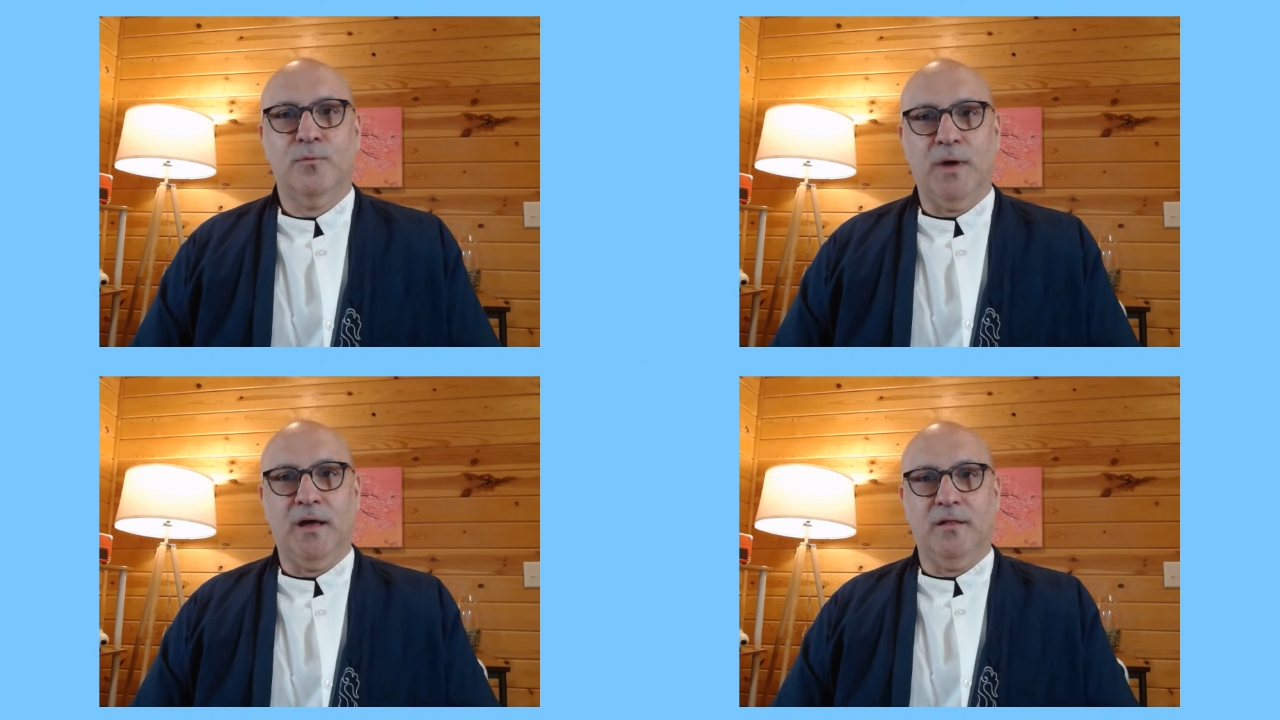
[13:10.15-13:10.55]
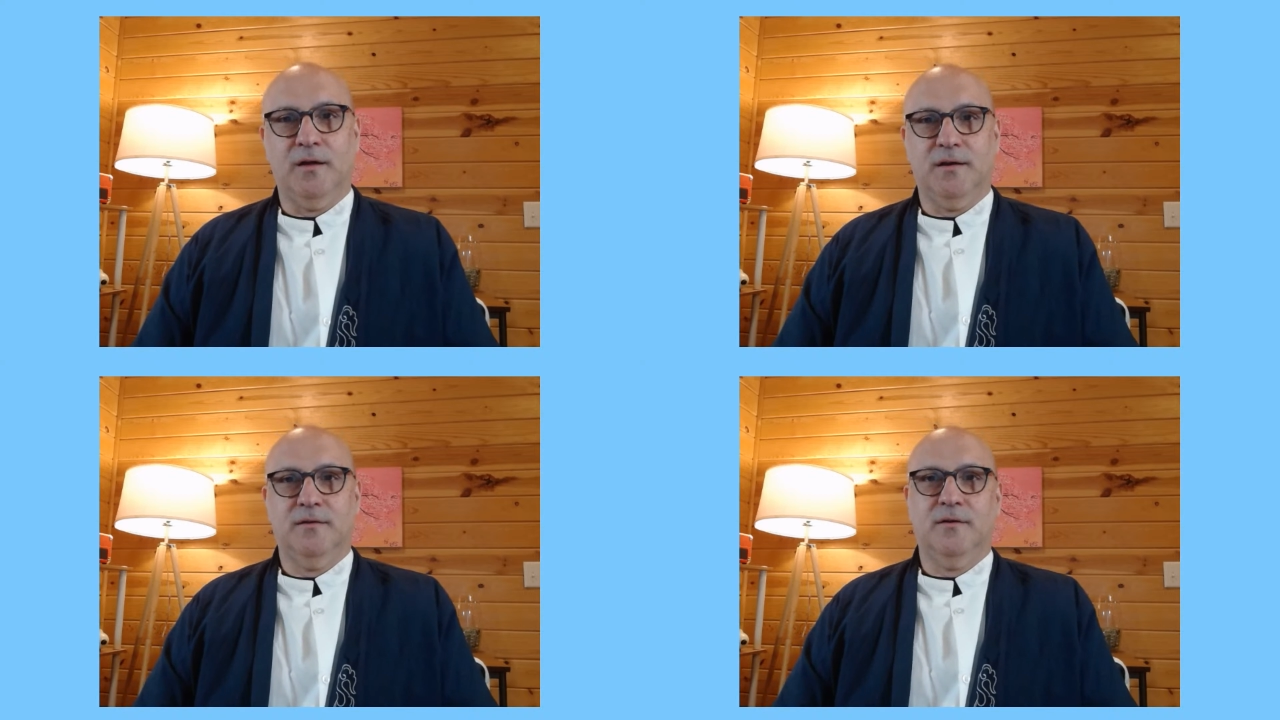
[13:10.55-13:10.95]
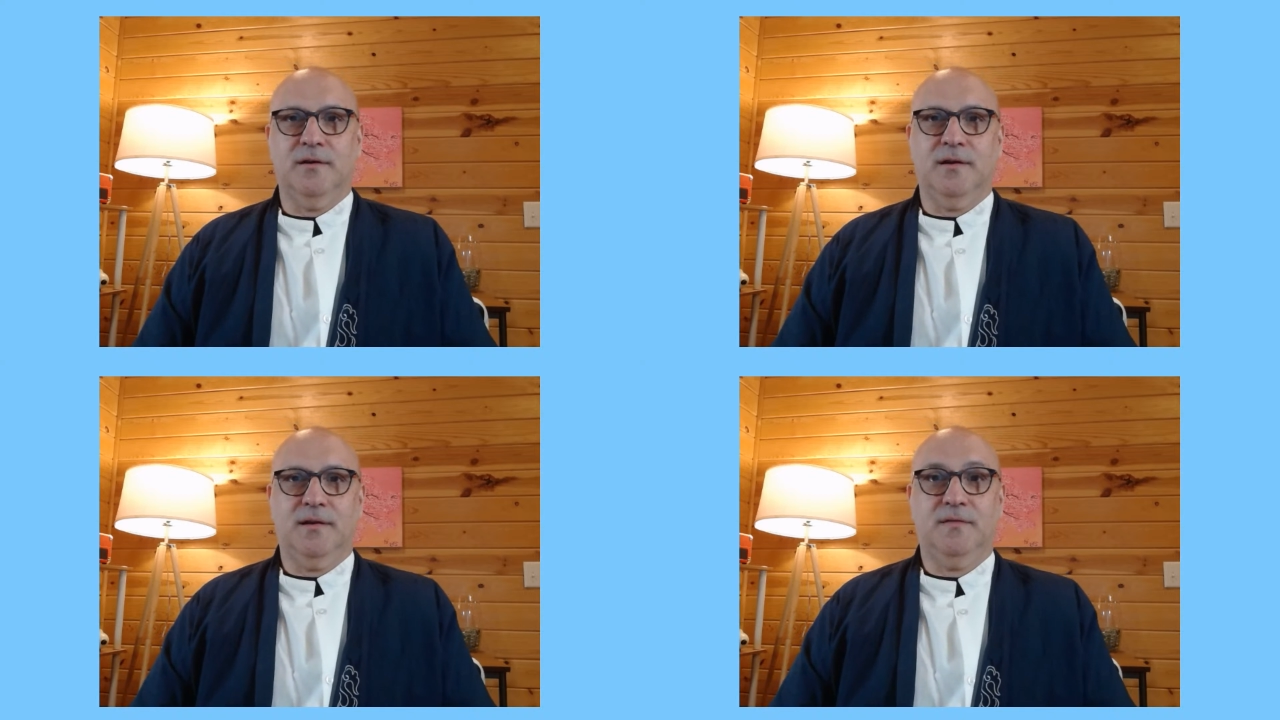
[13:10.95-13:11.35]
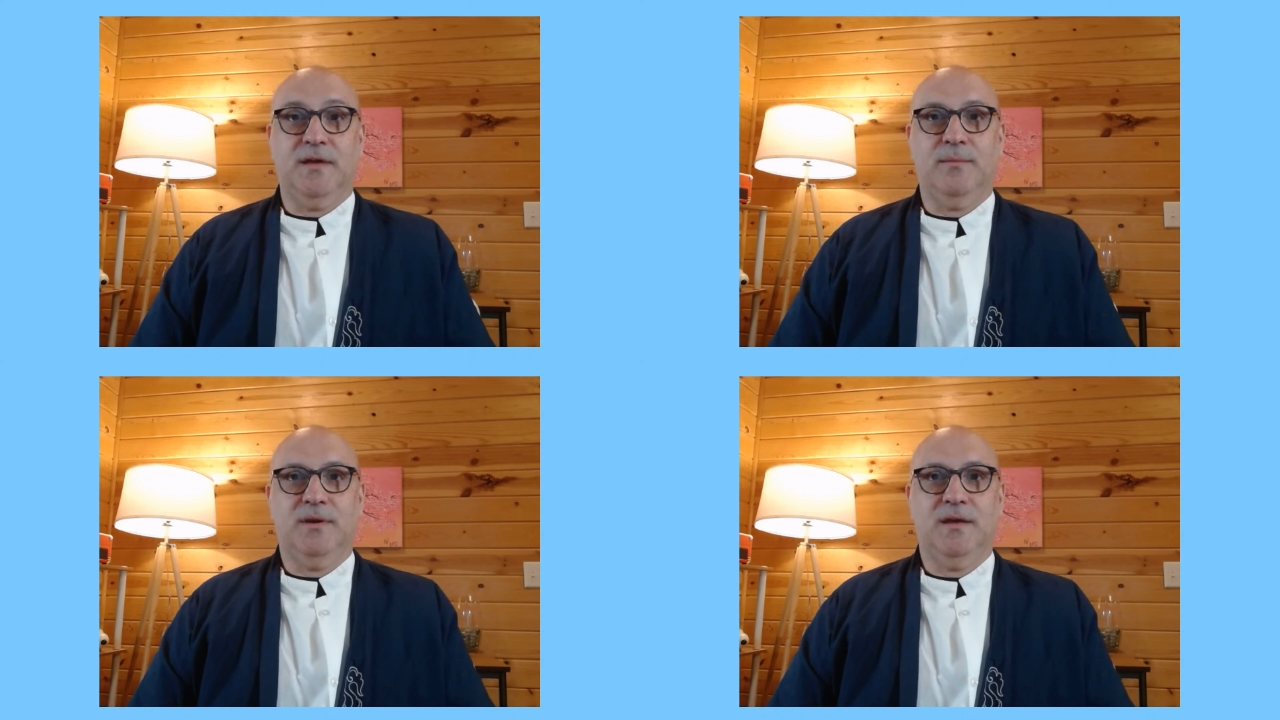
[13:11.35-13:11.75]
well on an
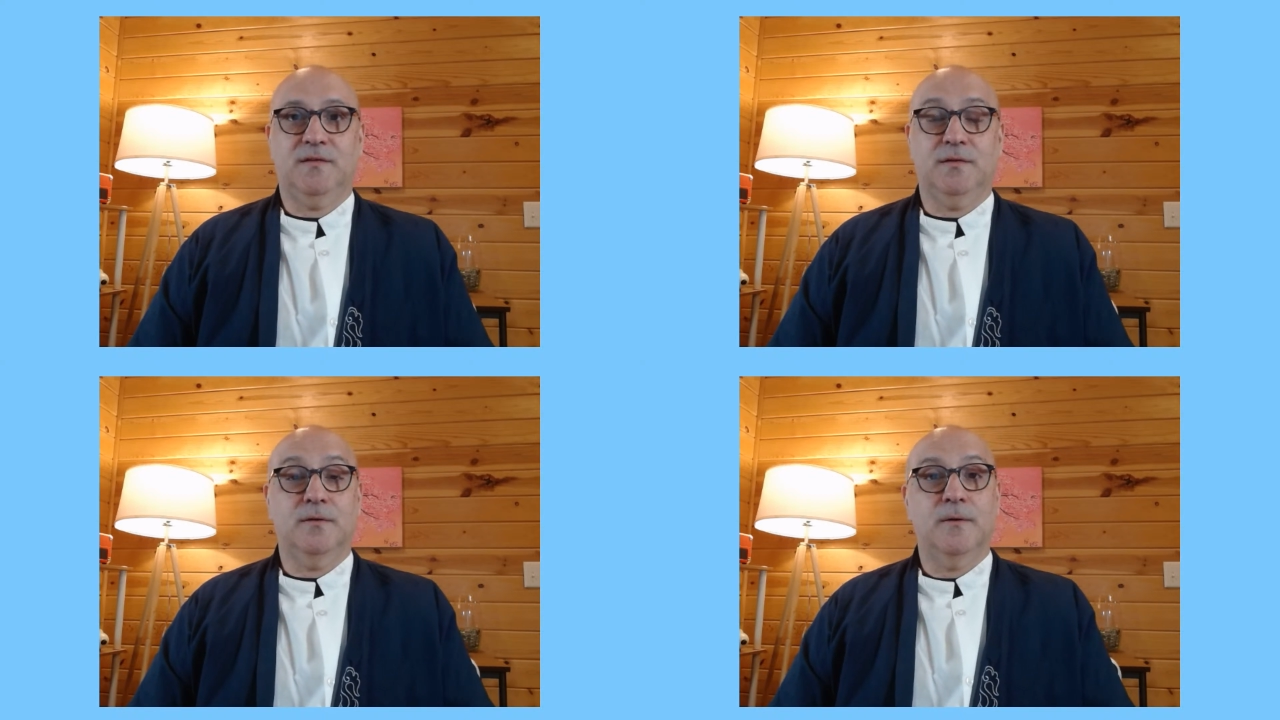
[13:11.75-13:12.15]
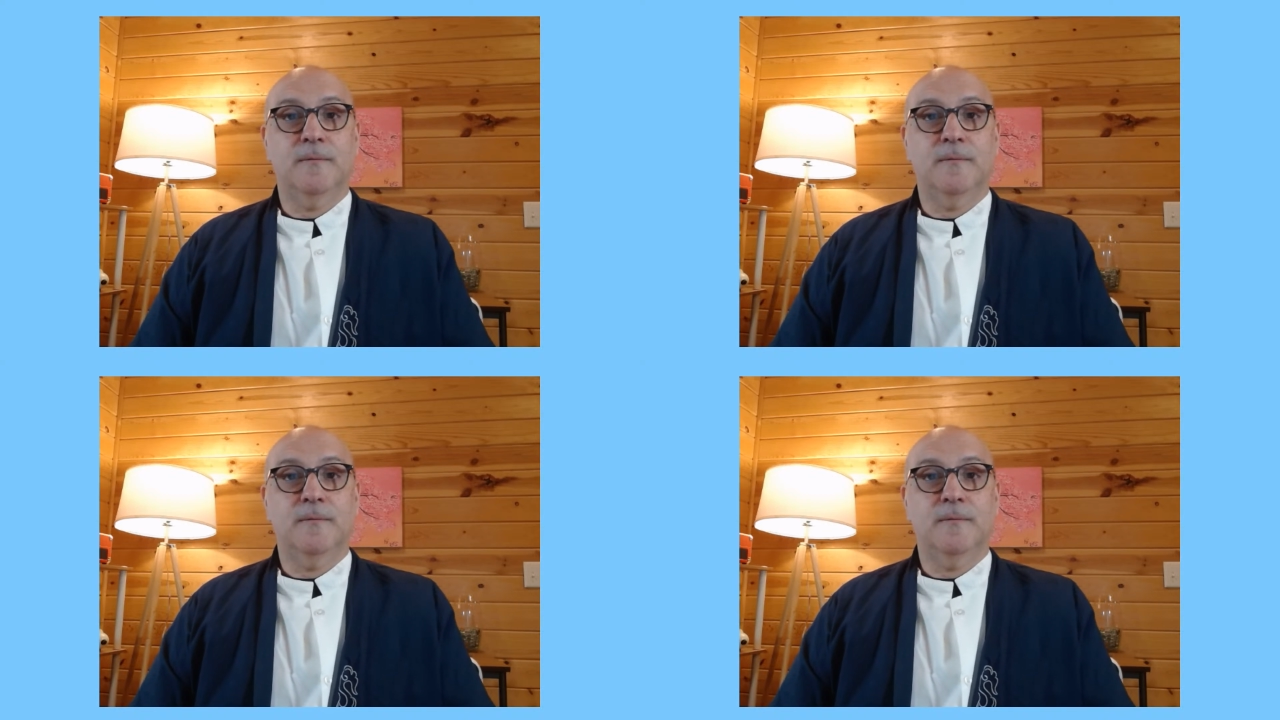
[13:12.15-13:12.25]
examination.